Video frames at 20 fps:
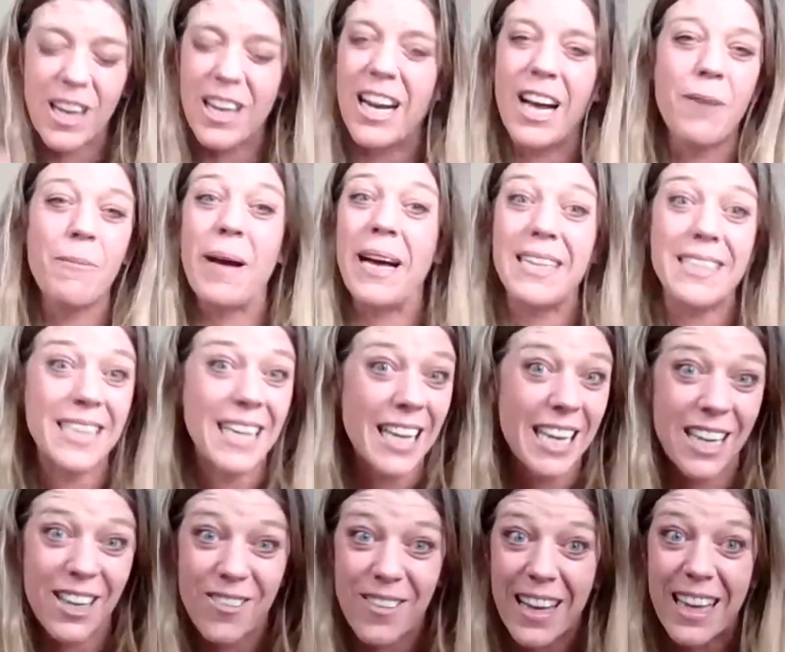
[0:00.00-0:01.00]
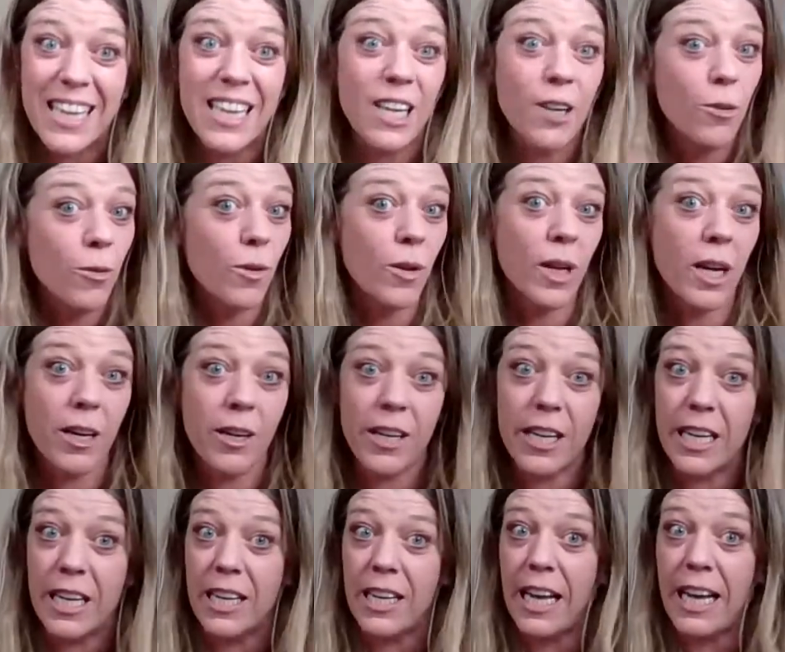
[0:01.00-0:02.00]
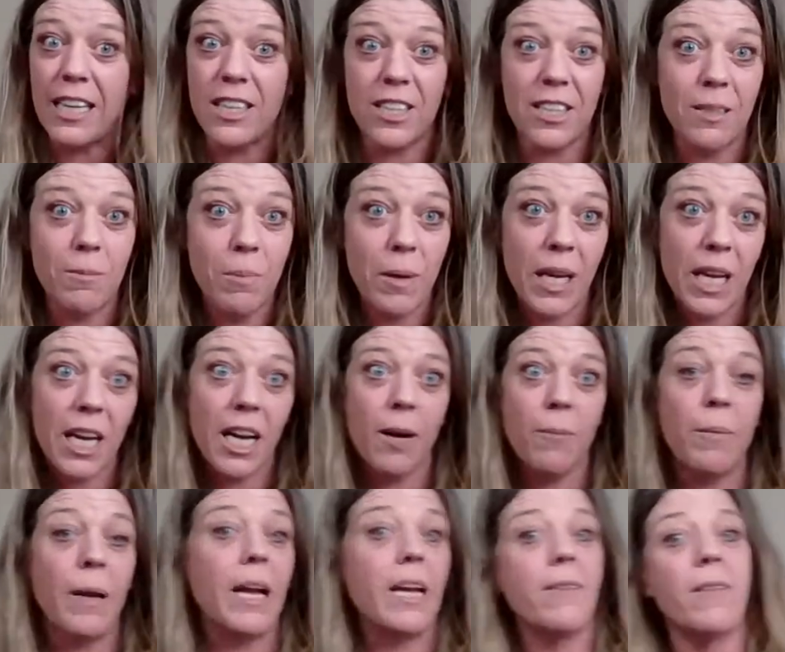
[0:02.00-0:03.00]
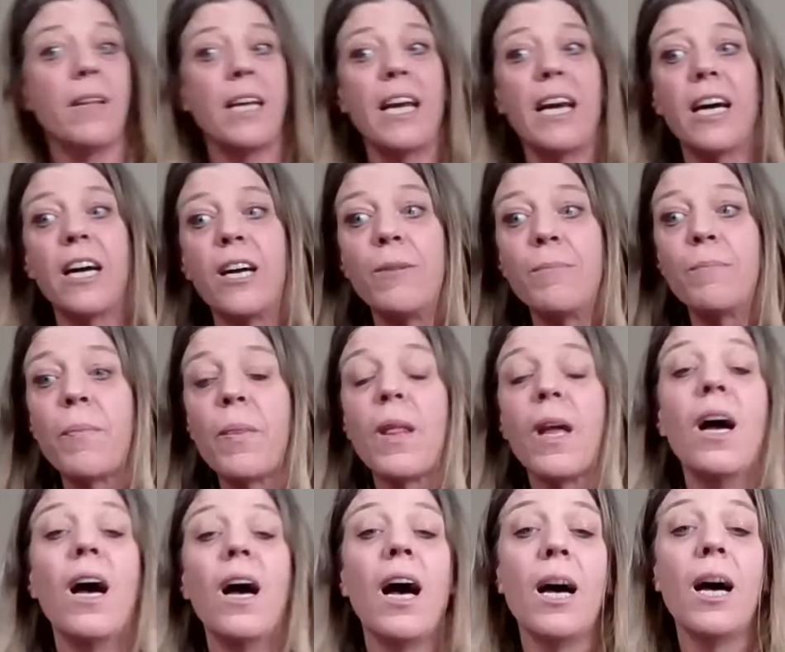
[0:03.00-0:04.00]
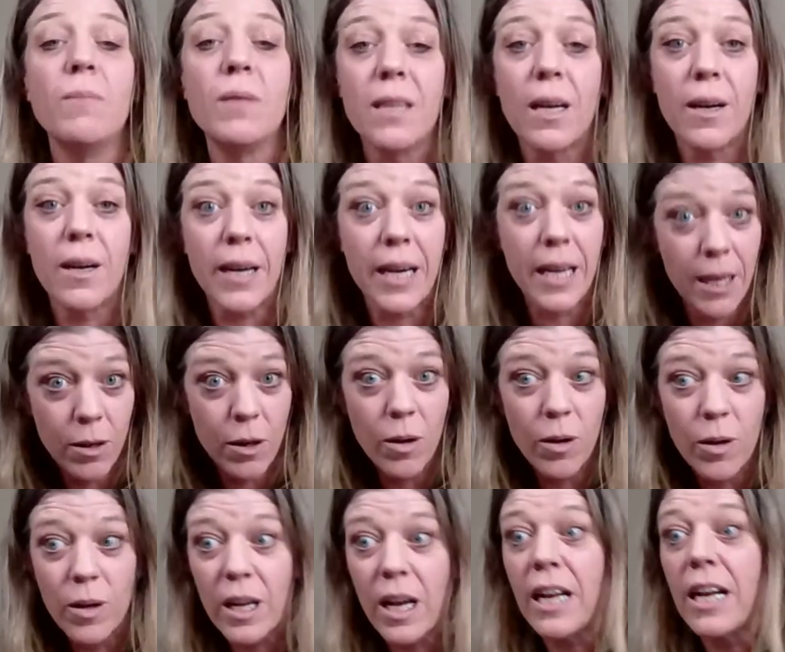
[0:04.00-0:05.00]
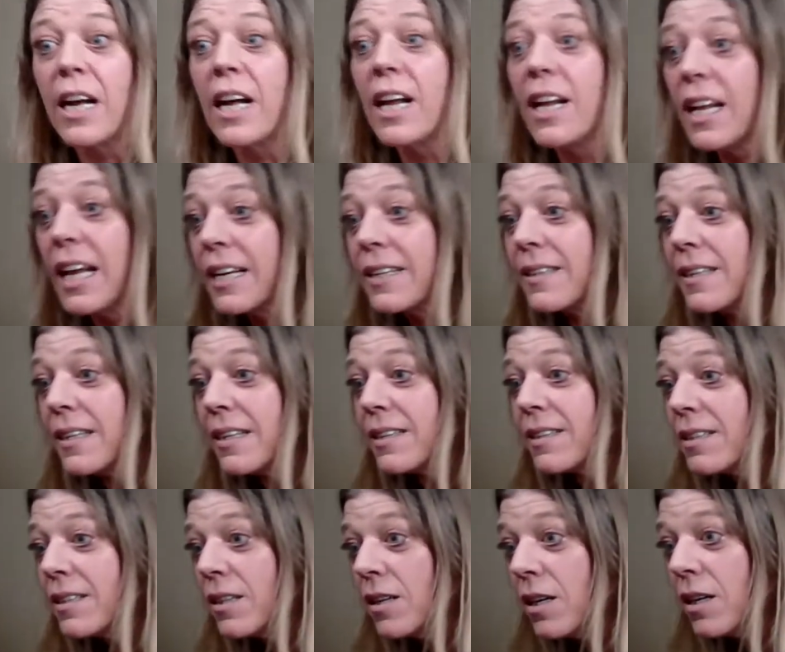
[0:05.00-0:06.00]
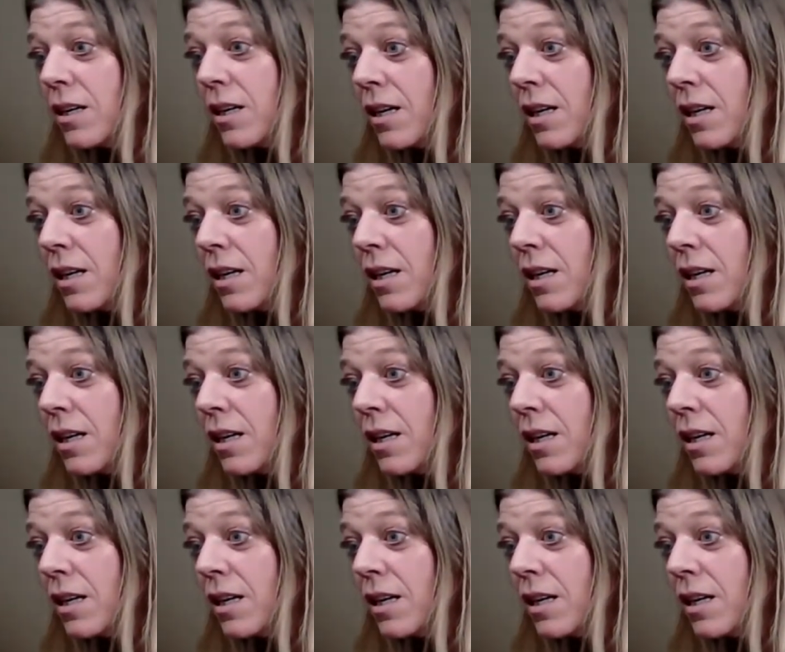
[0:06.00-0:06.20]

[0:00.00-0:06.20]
And I'm asking you like you are gonna like just pick it up out of the air. I'm sorry. Hold on. Alexis.